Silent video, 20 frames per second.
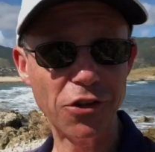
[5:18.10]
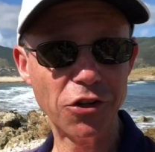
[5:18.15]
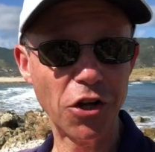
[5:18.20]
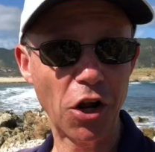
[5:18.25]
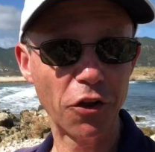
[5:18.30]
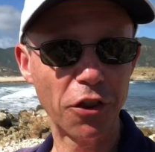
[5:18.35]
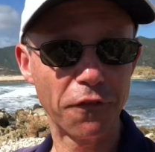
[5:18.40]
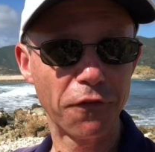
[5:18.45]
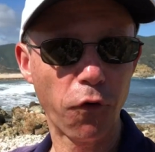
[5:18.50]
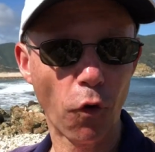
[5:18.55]
you
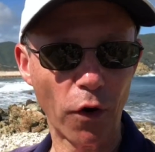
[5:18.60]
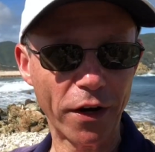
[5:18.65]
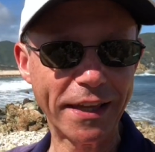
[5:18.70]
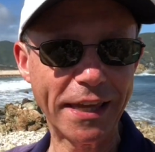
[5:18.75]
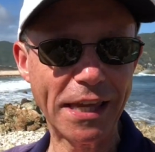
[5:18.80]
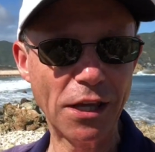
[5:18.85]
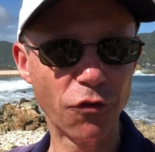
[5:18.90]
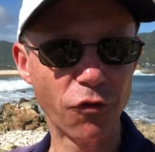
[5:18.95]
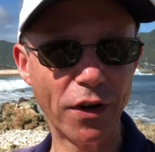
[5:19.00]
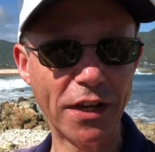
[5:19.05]
know the four
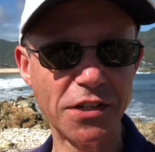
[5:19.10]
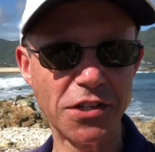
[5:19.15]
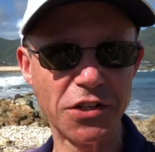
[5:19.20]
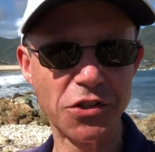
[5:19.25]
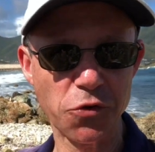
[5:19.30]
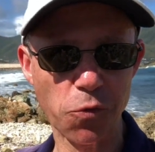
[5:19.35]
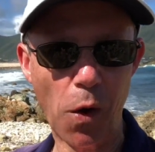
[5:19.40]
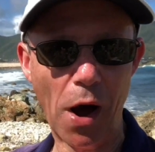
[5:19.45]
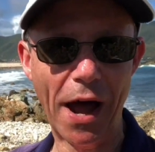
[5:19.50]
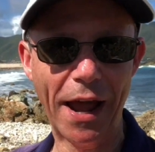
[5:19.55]
key
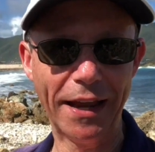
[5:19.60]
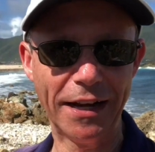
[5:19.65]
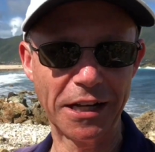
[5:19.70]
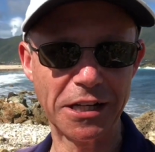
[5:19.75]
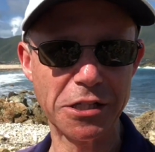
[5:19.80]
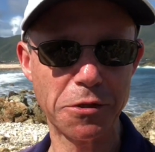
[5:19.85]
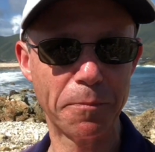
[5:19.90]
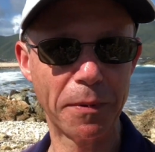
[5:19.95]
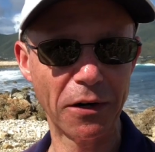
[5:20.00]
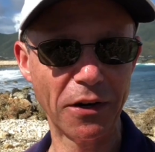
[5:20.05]
reasons why an
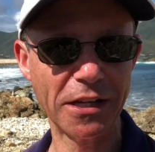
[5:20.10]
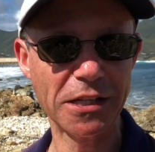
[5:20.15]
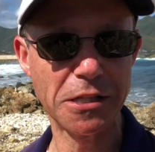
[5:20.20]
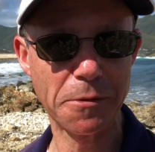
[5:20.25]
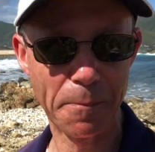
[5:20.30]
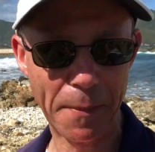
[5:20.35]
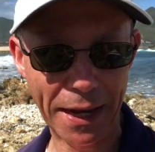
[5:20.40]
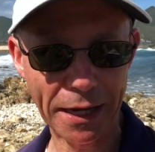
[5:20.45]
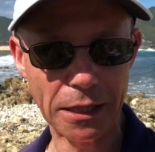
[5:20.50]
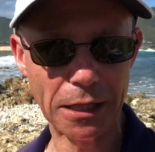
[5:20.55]

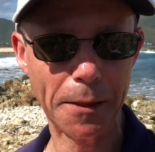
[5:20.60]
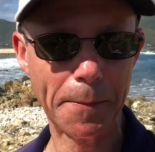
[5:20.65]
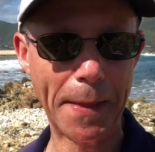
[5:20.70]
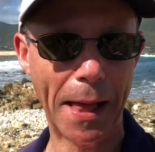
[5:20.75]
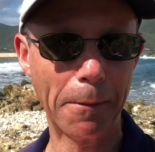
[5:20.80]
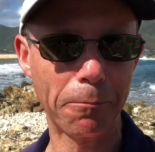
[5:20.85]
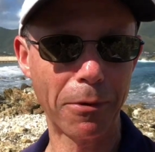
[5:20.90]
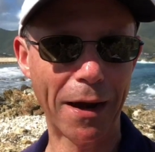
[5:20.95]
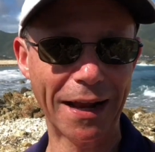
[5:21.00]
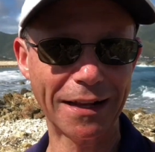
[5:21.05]
experienced medical
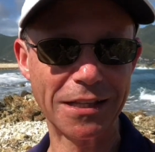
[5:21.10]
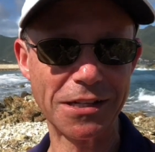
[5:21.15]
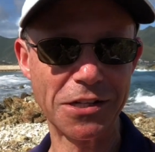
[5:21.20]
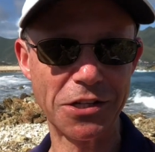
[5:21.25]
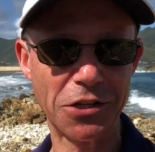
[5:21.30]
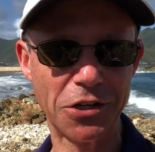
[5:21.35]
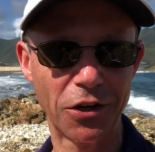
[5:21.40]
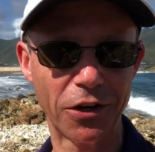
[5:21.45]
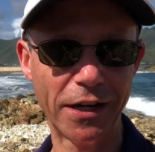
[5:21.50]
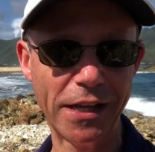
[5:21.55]

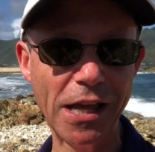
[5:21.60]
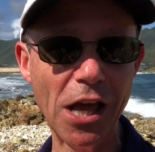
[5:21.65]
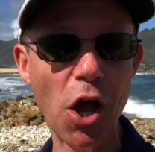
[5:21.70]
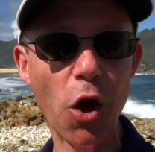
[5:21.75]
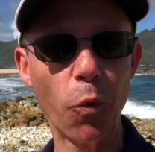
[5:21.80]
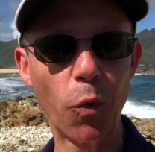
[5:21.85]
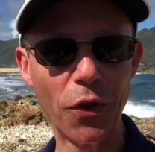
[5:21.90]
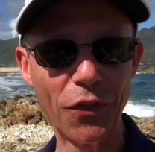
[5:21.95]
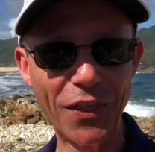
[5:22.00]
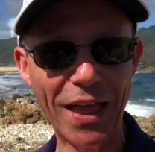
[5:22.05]
malpractice attorney
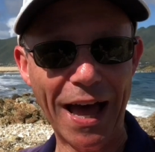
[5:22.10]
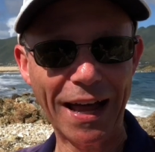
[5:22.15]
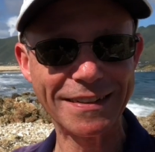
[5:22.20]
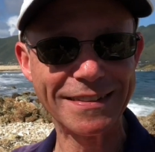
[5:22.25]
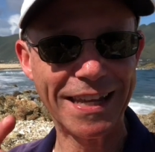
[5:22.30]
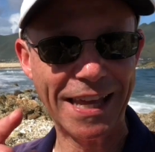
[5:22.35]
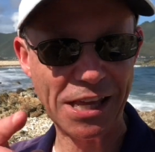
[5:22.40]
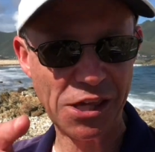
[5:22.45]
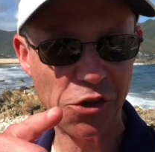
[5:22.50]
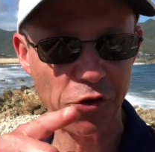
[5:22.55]
will
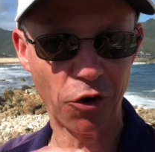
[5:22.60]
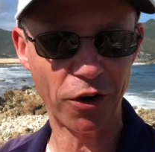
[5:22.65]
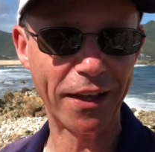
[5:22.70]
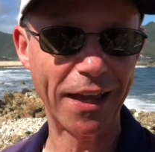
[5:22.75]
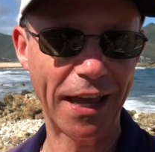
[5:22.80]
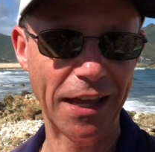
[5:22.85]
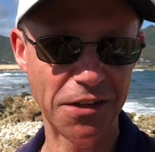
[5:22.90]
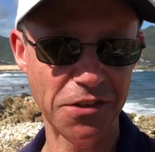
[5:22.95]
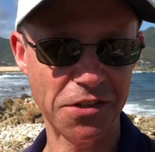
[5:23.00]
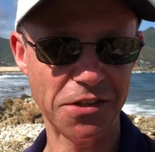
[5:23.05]
not take your
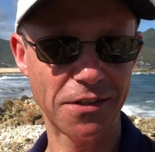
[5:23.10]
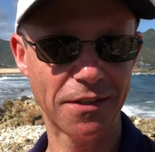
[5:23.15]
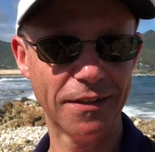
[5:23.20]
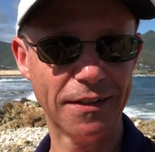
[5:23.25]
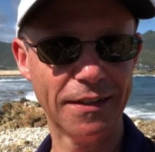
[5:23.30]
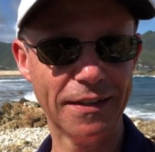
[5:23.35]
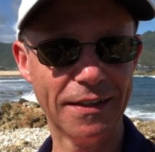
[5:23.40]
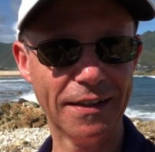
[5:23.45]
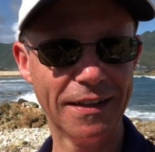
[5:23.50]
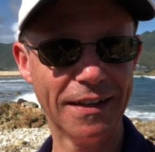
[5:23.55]
case.
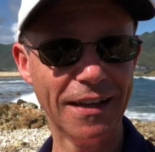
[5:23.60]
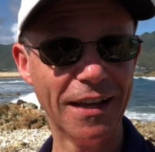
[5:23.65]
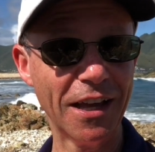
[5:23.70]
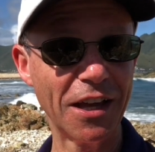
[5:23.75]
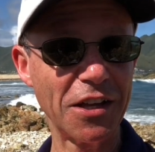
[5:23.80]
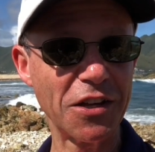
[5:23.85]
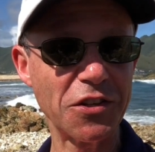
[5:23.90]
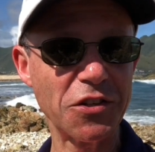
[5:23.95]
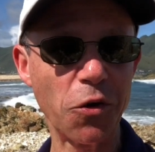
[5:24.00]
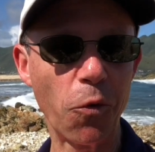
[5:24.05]

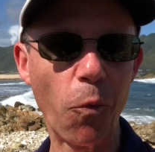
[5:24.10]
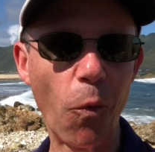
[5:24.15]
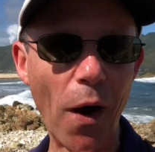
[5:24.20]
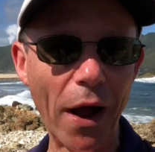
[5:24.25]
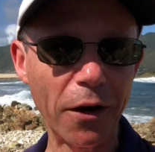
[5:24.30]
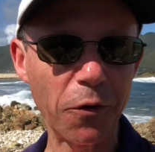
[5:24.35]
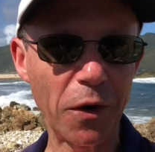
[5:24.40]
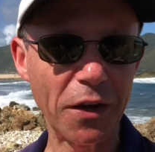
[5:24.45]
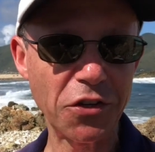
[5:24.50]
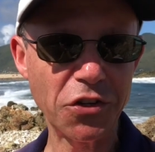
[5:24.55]
So
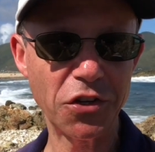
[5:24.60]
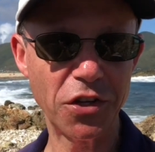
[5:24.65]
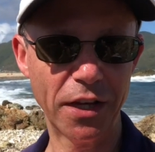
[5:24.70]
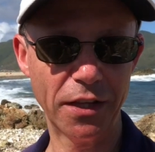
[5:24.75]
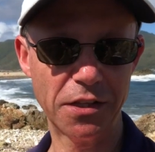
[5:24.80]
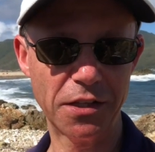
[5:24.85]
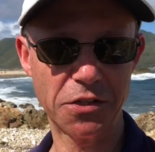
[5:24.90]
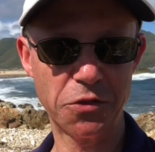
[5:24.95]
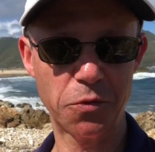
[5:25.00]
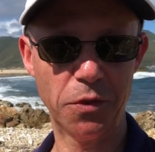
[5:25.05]
why do I
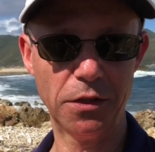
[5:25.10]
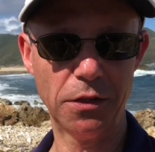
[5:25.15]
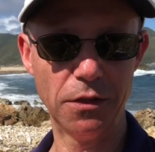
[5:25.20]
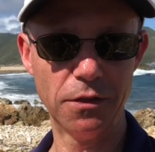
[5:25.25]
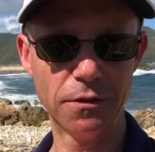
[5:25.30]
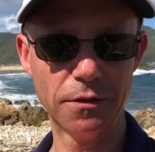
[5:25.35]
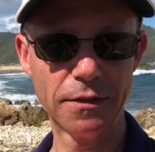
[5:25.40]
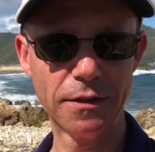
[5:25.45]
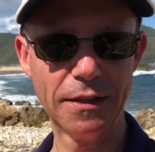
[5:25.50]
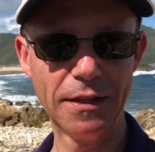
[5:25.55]
share this with
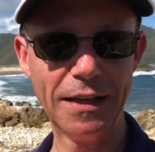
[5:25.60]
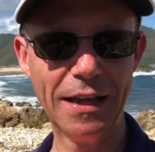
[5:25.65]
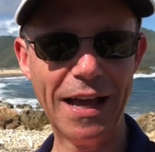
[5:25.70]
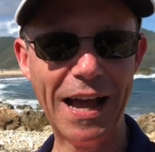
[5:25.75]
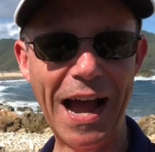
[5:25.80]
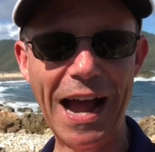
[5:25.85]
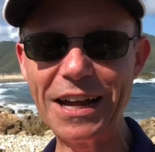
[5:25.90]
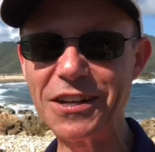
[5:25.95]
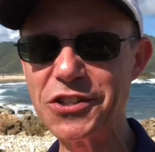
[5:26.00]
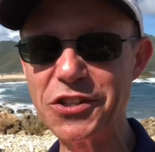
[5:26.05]
you?
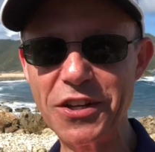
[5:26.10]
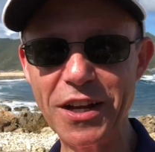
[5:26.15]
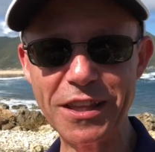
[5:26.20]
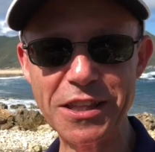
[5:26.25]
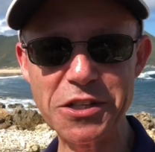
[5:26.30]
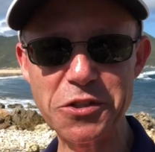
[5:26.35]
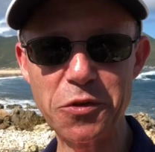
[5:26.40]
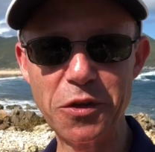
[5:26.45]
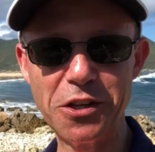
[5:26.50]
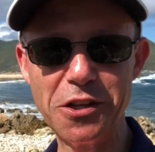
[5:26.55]
I share
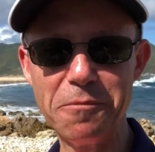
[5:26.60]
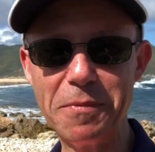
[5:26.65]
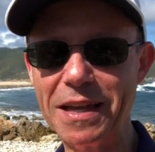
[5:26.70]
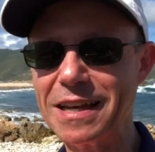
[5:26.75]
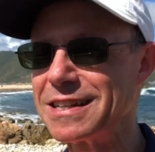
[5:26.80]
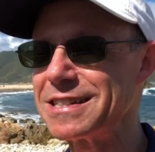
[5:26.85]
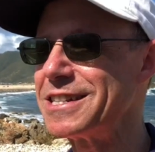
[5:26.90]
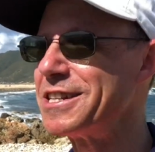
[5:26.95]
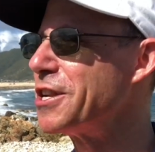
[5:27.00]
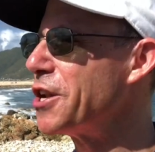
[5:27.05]
this with you
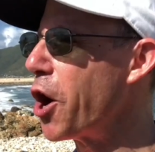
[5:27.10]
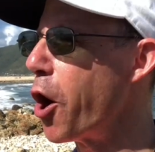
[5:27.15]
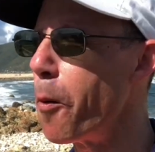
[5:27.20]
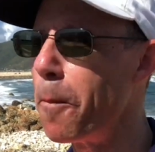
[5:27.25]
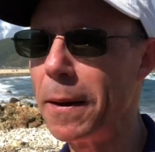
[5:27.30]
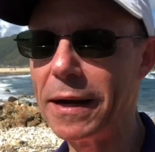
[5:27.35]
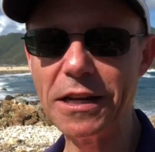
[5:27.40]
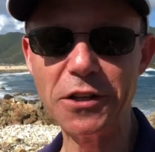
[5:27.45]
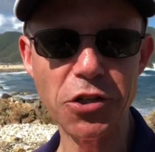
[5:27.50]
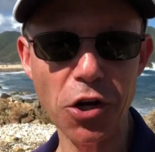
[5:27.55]
because
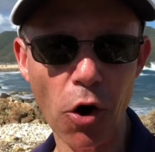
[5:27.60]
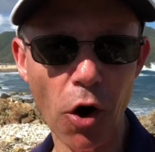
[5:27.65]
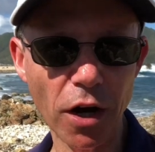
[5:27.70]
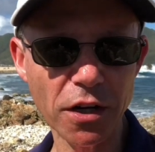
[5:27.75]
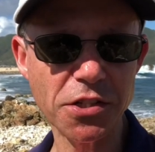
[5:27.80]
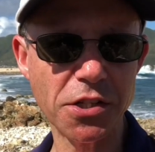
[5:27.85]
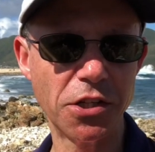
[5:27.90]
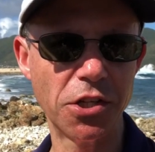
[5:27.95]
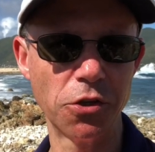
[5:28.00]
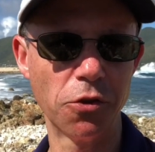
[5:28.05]
nobody
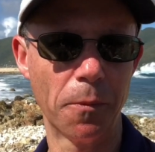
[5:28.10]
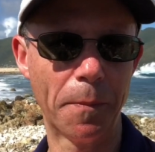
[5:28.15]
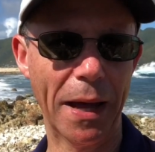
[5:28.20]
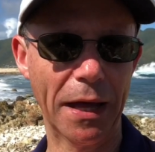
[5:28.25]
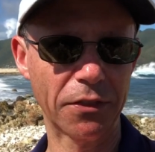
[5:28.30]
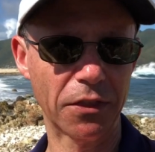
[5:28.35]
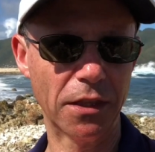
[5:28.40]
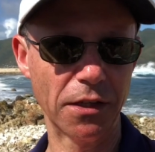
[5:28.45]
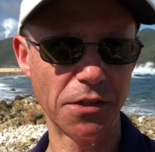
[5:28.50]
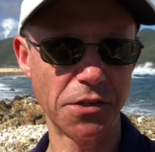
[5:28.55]
talks to you
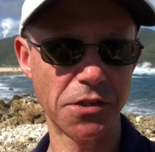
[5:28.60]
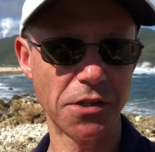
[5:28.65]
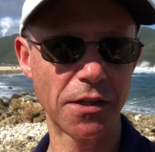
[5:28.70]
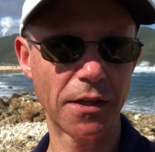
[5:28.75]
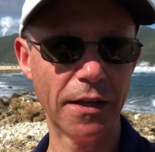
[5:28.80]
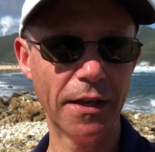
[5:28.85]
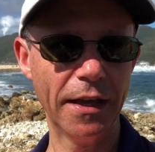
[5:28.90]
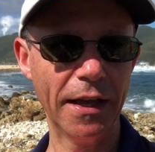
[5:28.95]
about this.